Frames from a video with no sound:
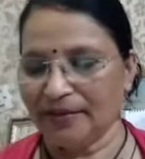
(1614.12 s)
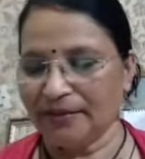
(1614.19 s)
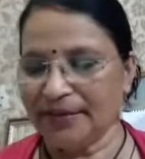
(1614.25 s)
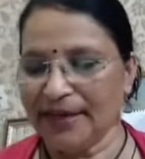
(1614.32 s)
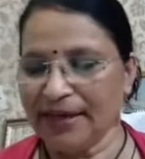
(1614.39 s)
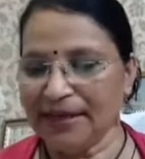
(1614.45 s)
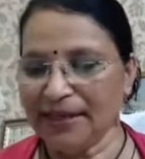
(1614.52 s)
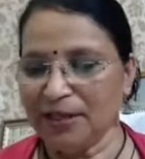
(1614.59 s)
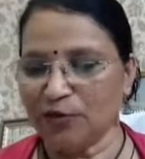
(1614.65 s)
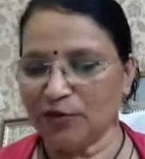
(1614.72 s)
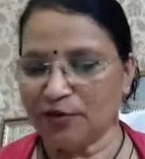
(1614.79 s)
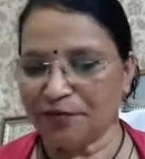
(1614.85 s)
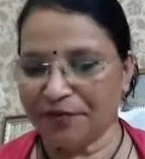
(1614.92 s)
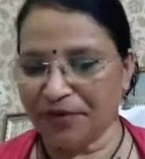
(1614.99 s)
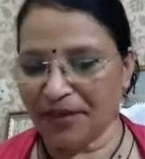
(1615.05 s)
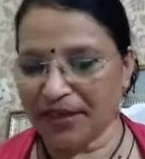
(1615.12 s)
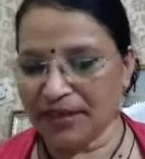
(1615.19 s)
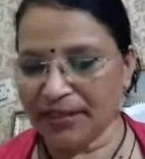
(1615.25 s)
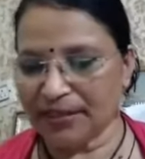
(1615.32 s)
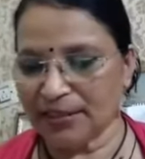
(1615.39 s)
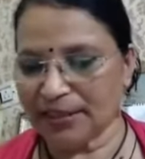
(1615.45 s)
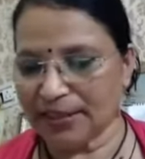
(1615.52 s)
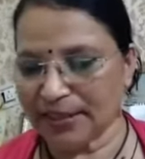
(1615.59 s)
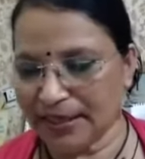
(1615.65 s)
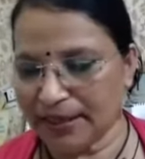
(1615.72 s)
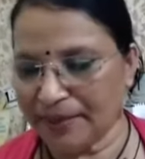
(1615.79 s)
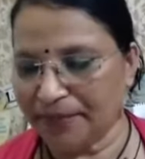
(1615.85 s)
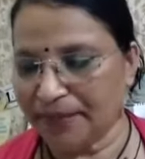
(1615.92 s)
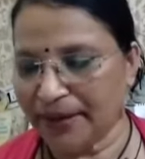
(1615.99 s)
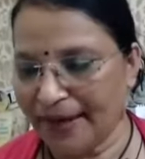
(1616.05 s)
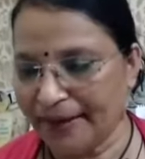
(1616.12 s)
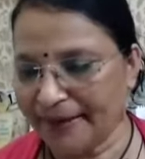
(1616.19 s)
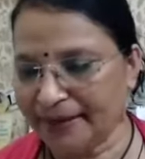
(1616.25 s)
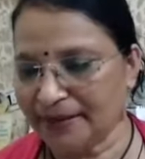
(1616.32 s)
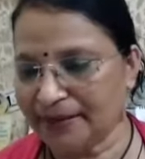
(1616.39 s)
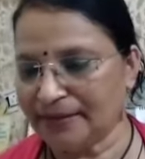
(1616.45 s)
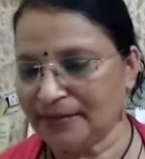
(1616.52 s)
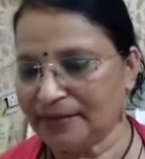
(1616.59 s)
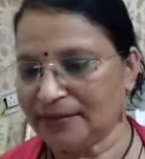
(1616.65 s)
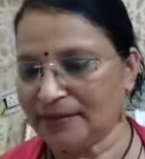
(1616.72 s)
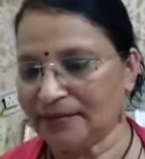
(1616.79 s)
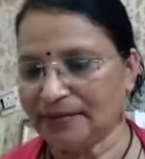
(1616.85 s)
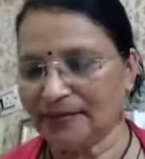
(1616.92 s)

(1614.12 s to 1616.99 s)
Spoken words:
They use fear, shame, anger